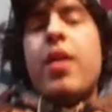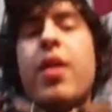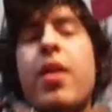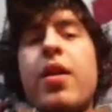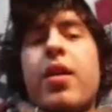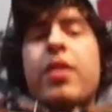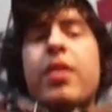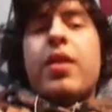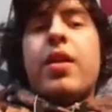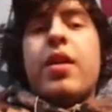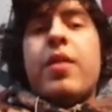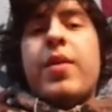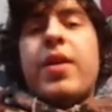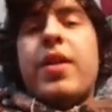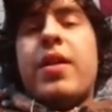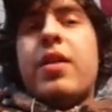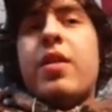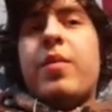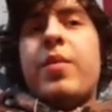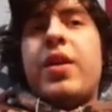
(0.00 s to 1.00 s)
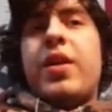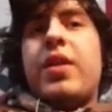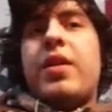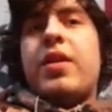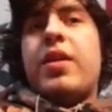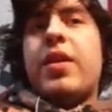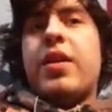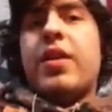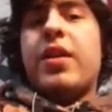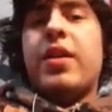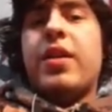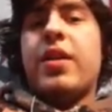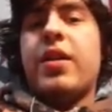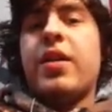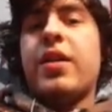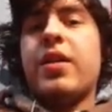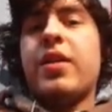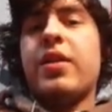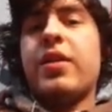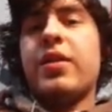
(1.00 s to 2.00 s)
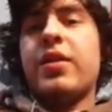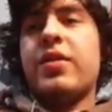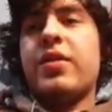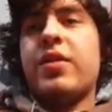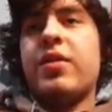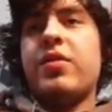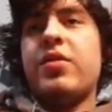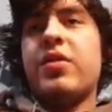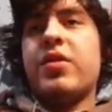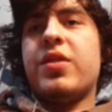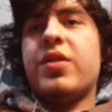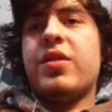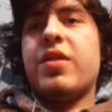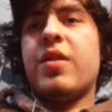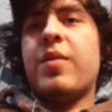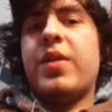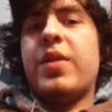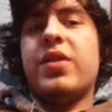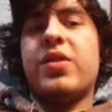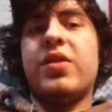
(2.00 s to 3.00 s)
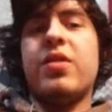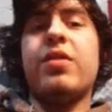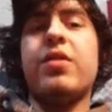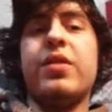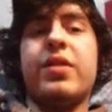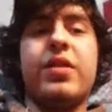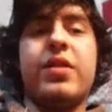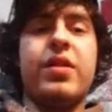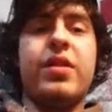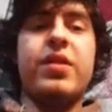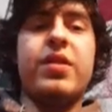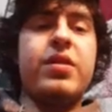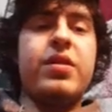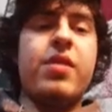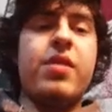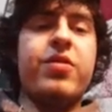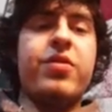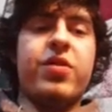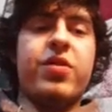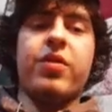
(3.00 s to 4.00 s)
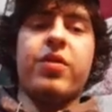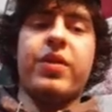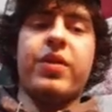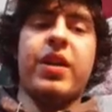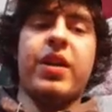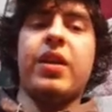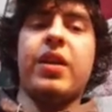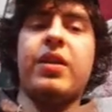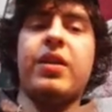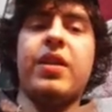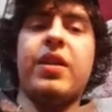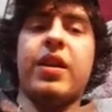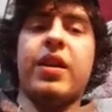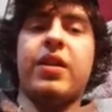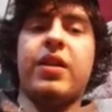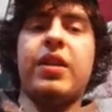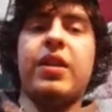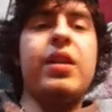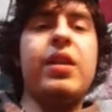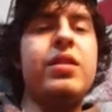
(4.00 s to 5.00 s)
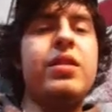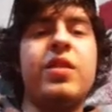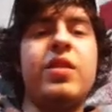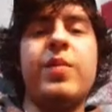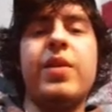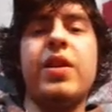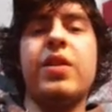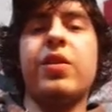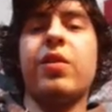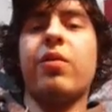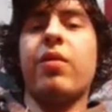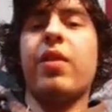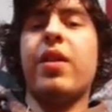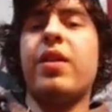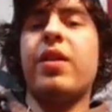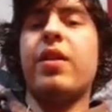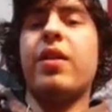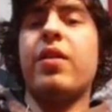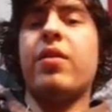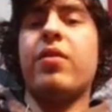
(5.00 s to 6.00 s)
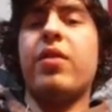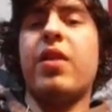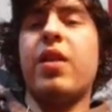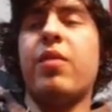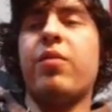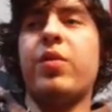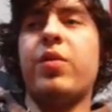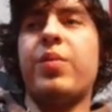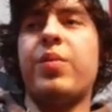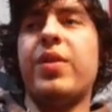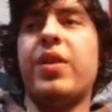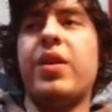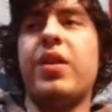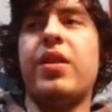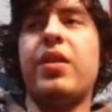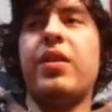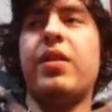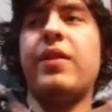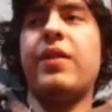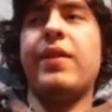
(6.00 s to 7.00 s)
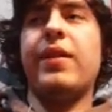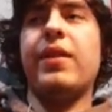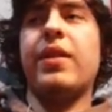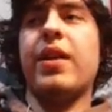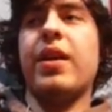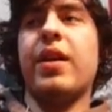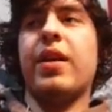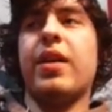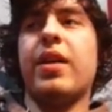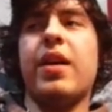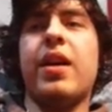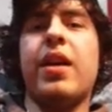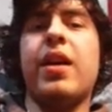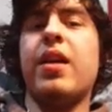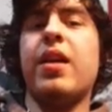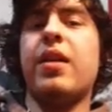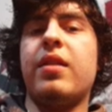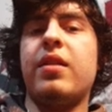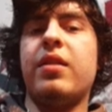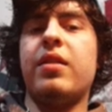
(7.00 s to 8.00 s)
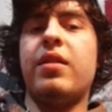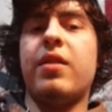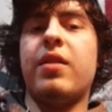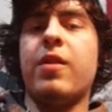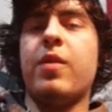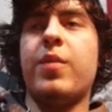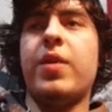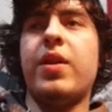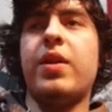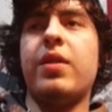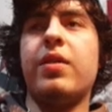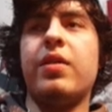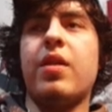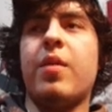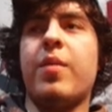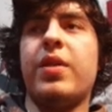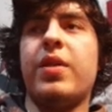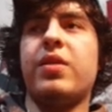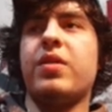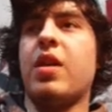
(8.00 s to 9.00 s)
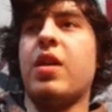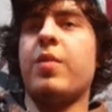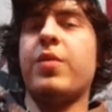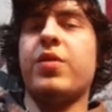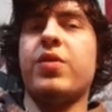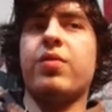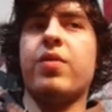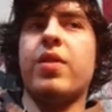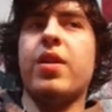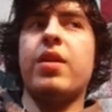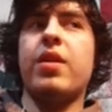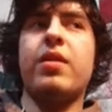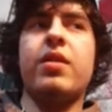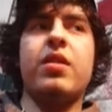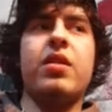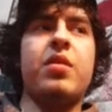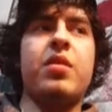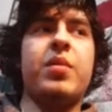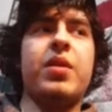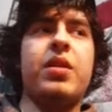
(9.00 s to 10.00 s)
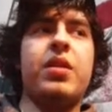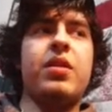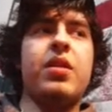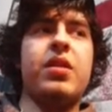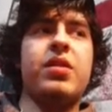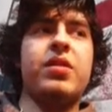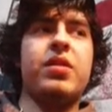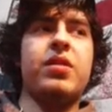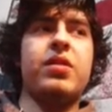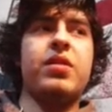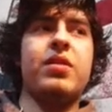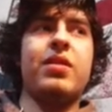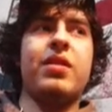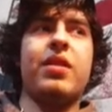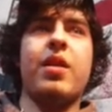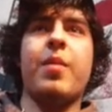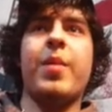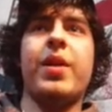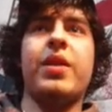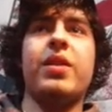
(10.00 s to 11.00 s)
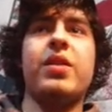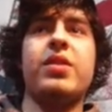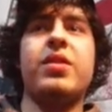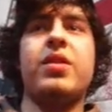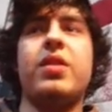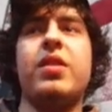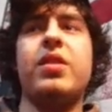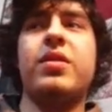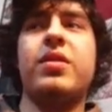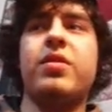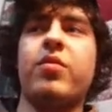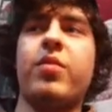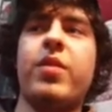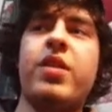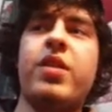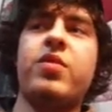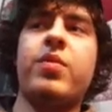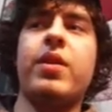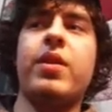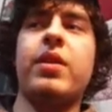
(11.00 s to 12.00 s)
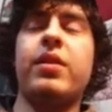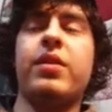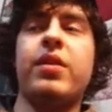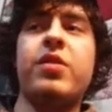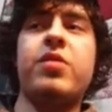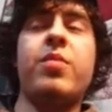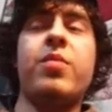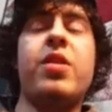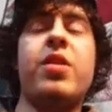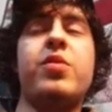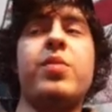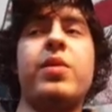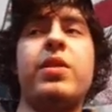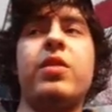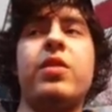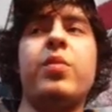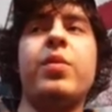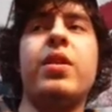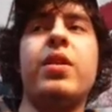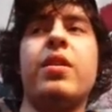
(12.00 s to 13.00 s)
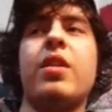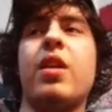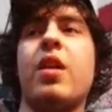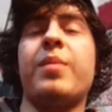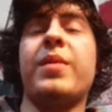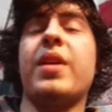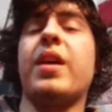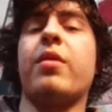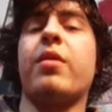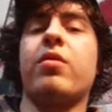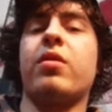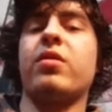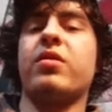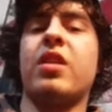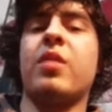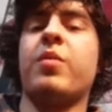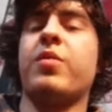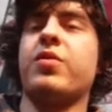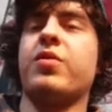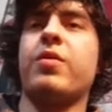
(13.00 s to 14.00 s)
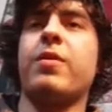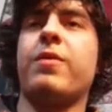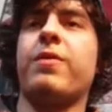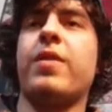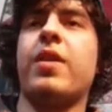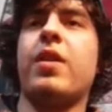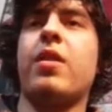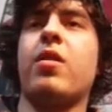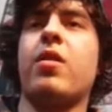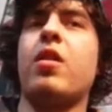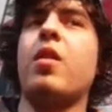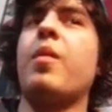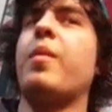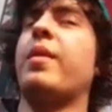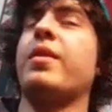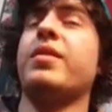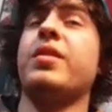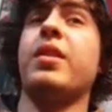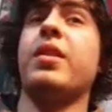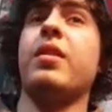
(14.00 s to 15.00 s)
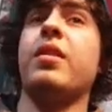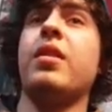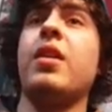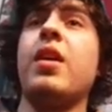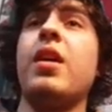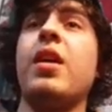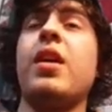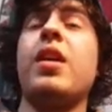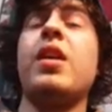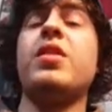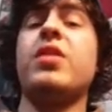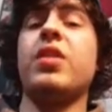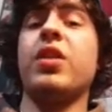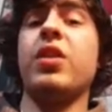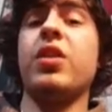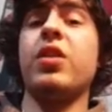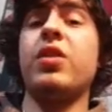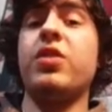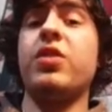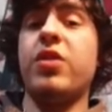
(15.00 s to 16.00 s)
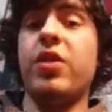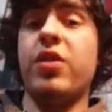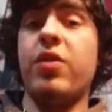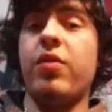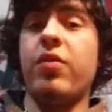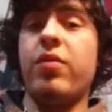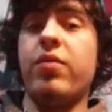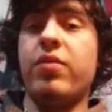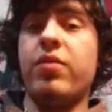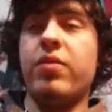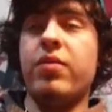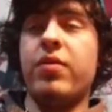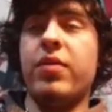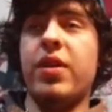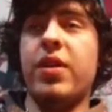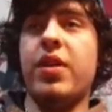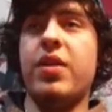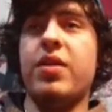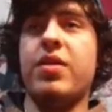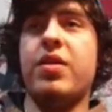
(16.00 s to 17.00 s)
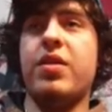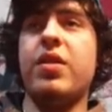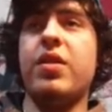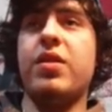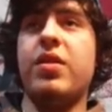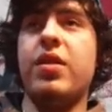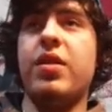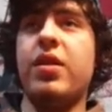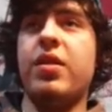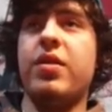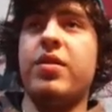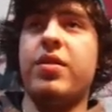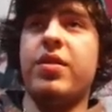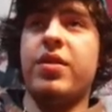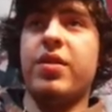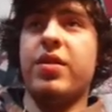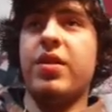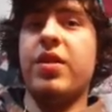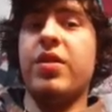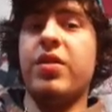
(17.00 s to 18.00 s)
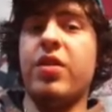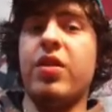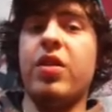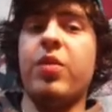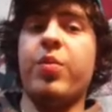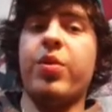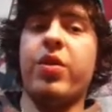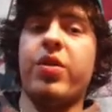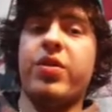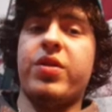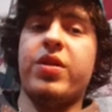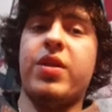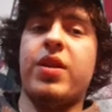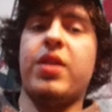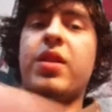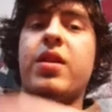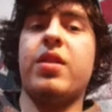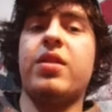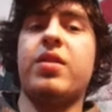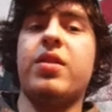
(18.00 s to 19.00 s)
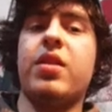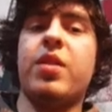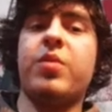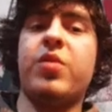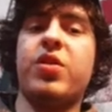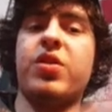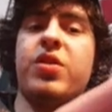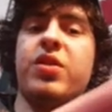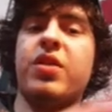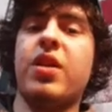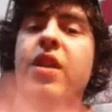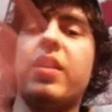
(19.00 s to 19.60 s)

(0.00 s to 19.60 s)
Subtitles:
yeah, man. I mean, look, dude. Song. This is another song that could easily be on the radio and would be like a hit. You know what I mean? Thomas Rhett. Has done. This reminds me. This reminds me a little bit. I'm not a Thomas Rhett fan at all. I'm not saying he's a good dude. He's a good person. He is. I'm just not